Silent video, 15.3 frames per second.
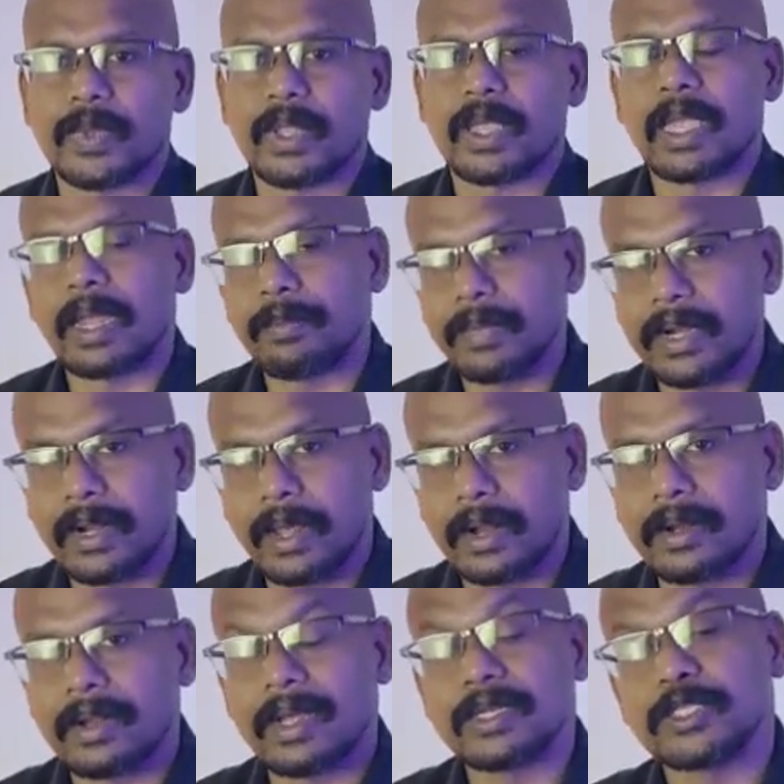can be done,
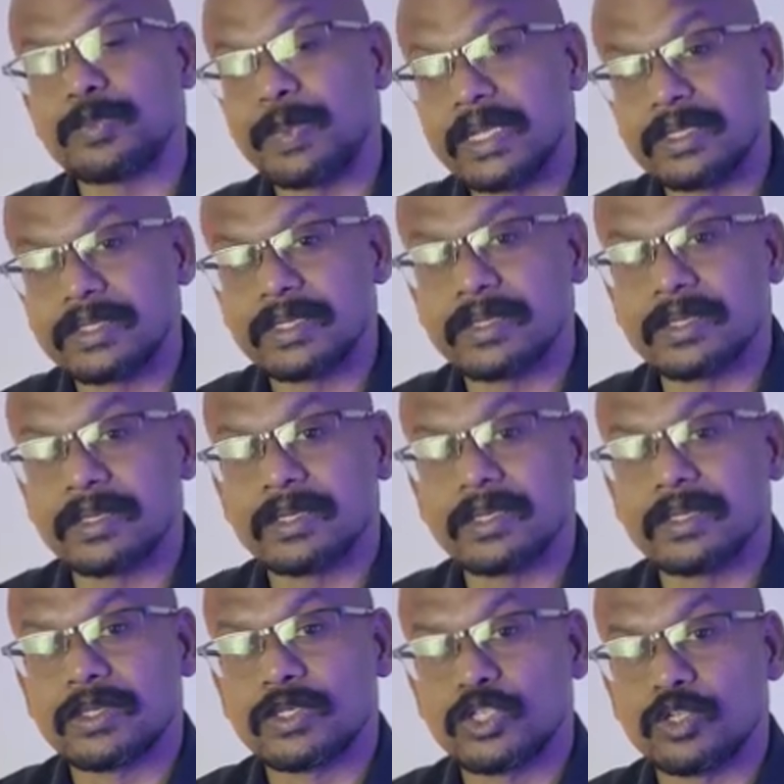and speech
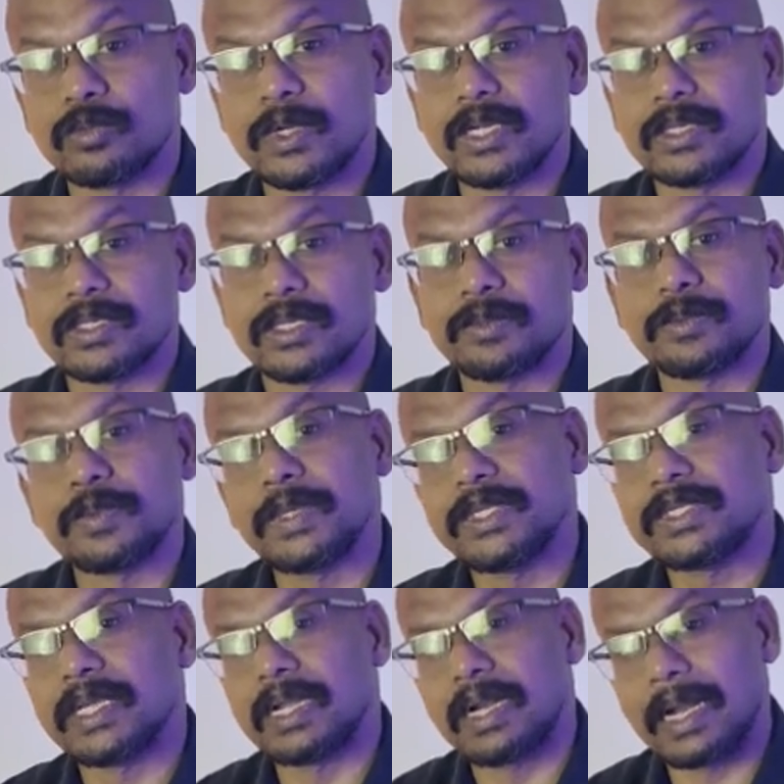stimulation,
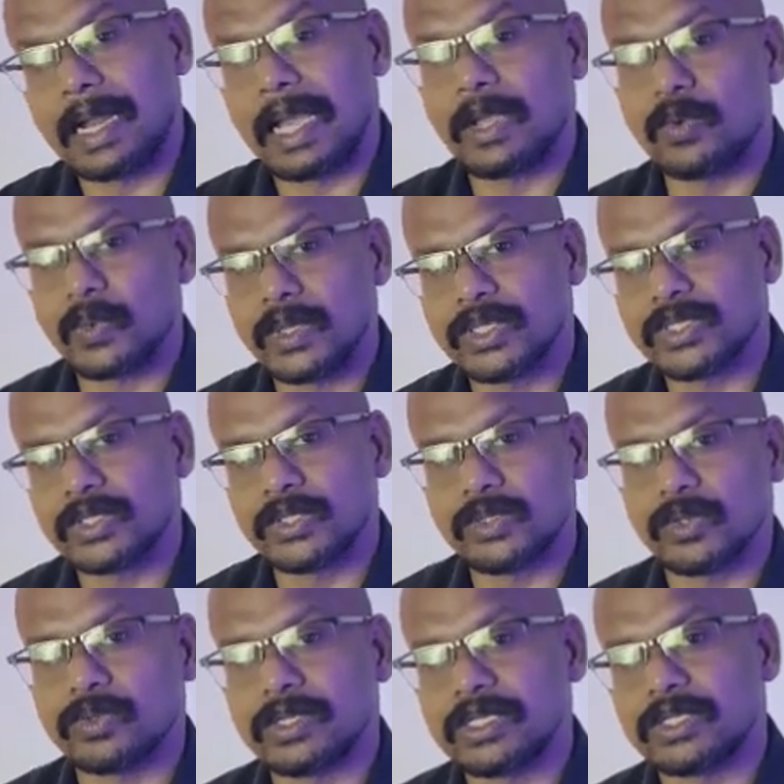speech and language.
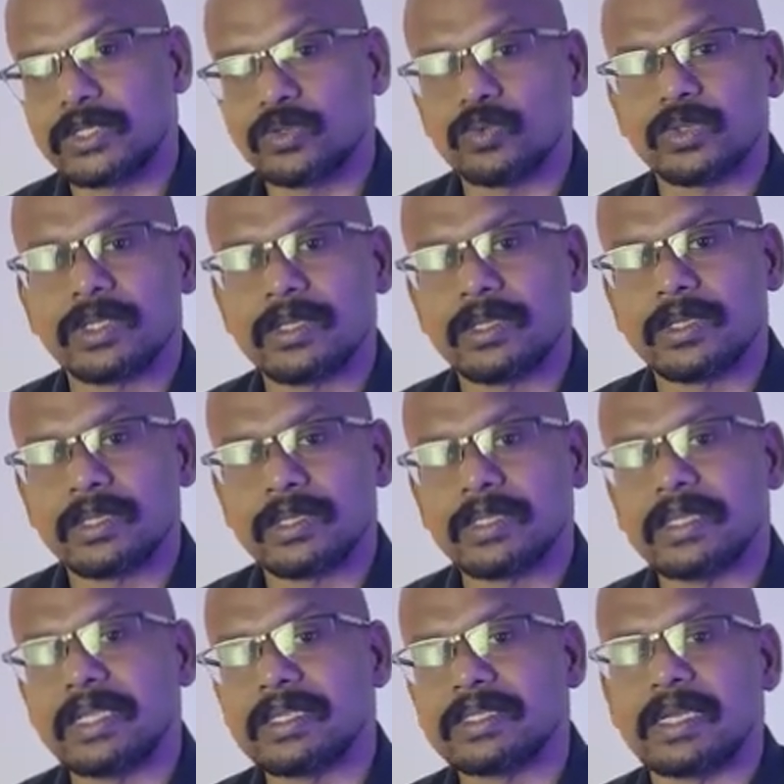Now these two
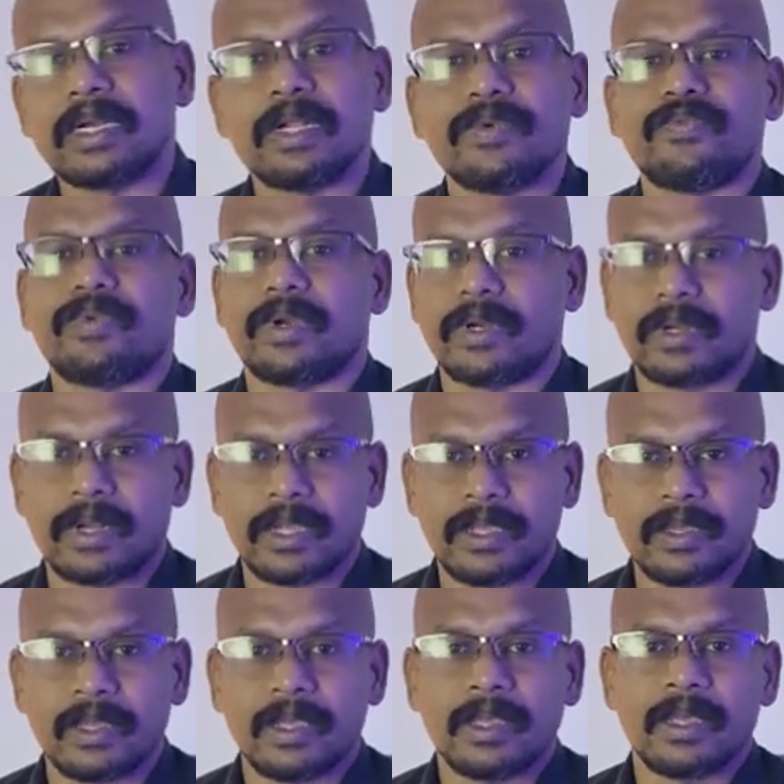things are different, like
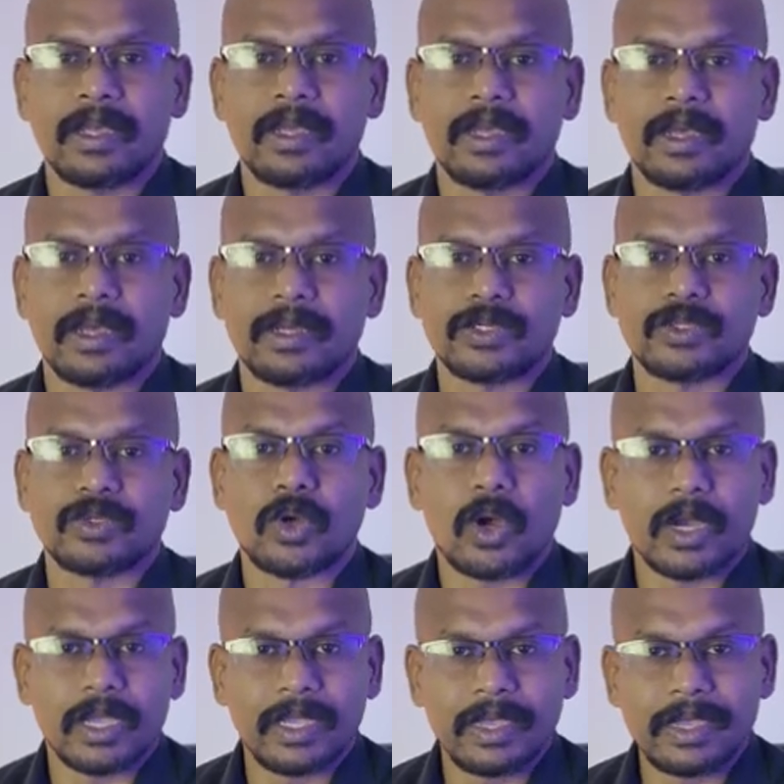
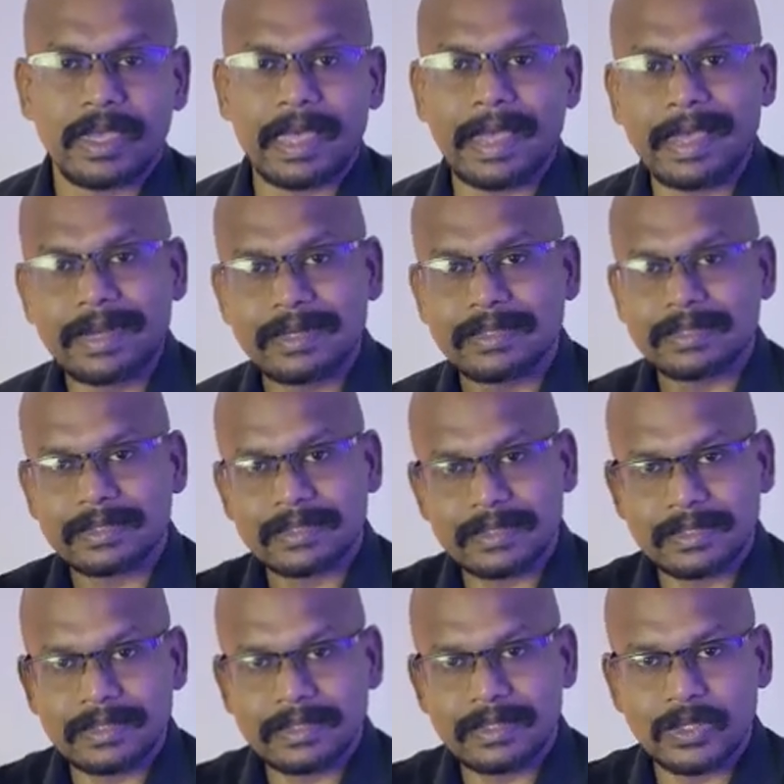talking and
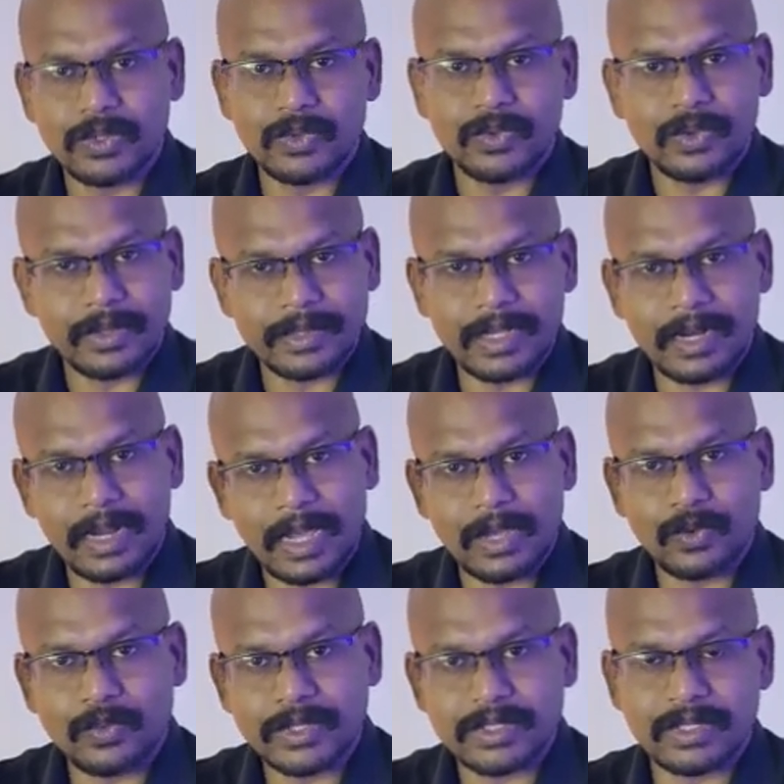the
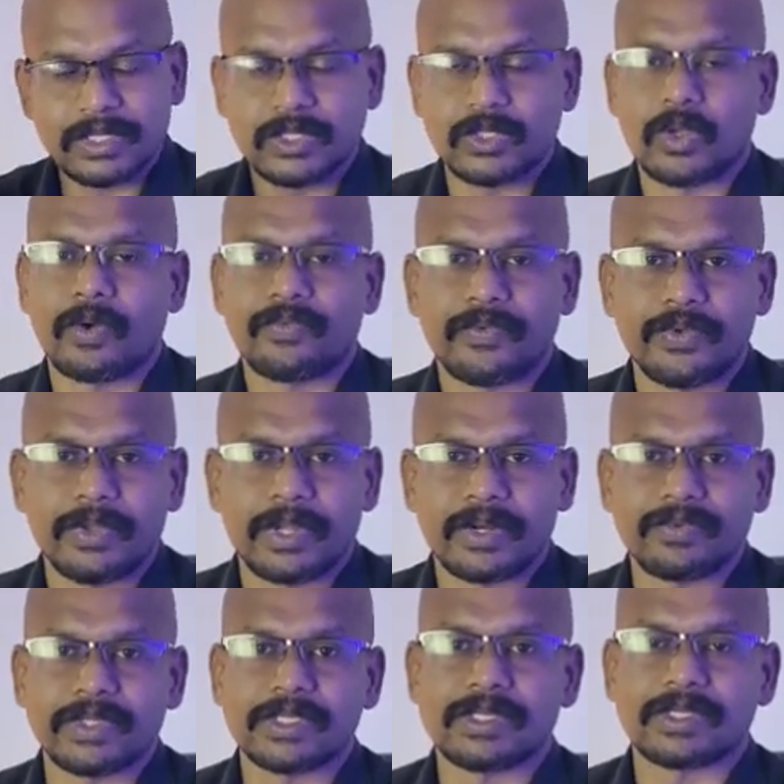language, the software
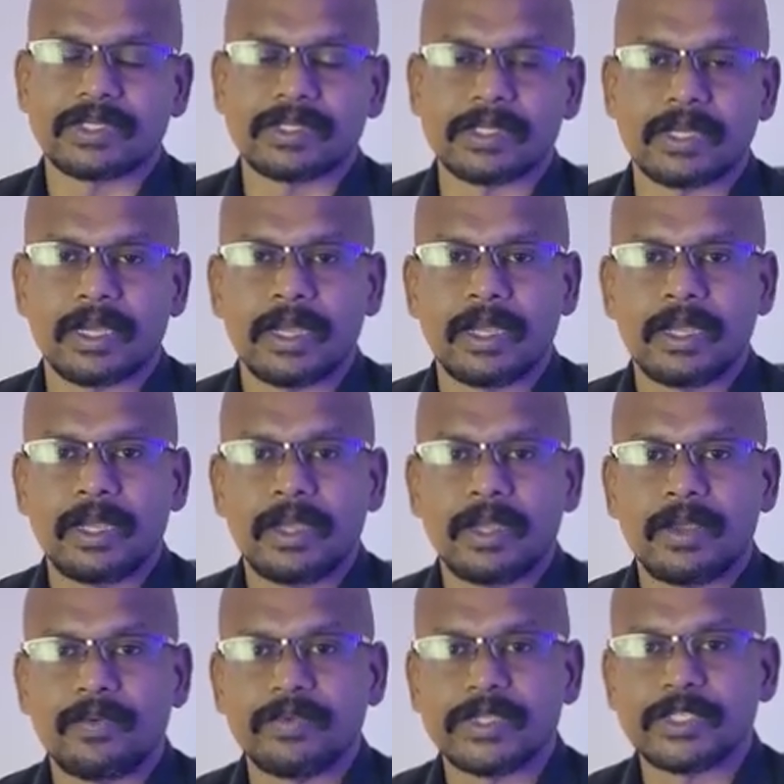
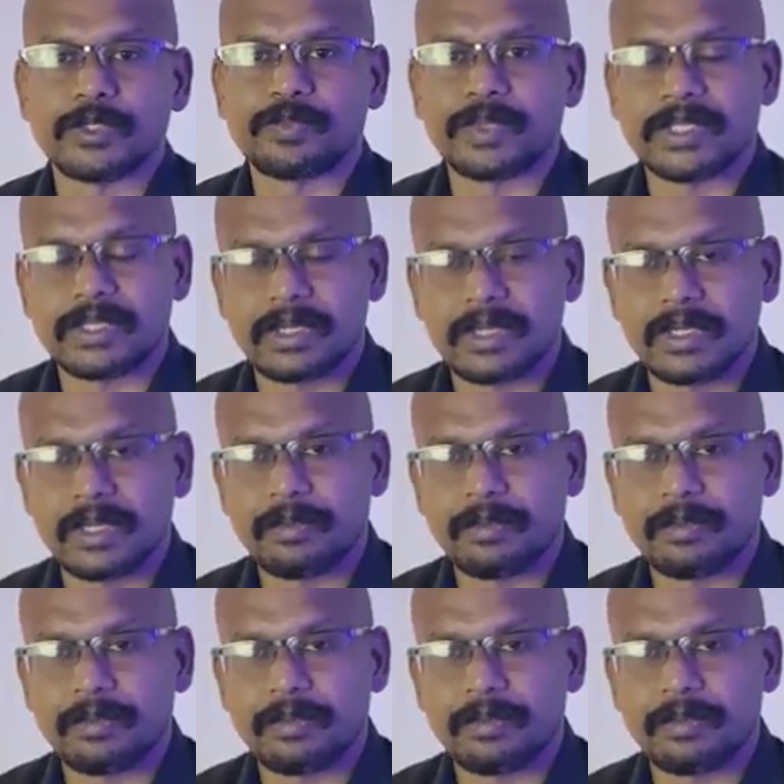which is present in the